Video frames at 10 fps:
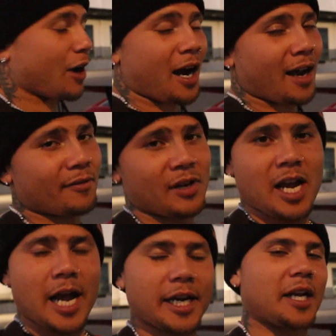drive
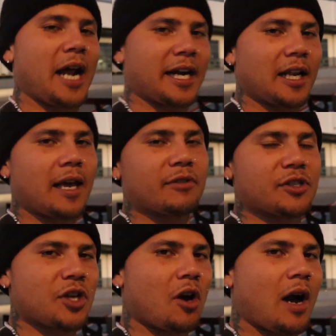in a 911,
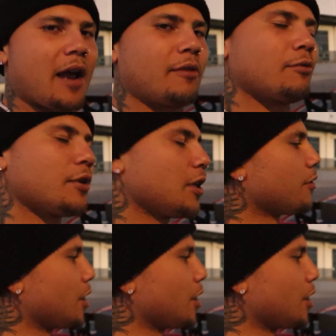so I really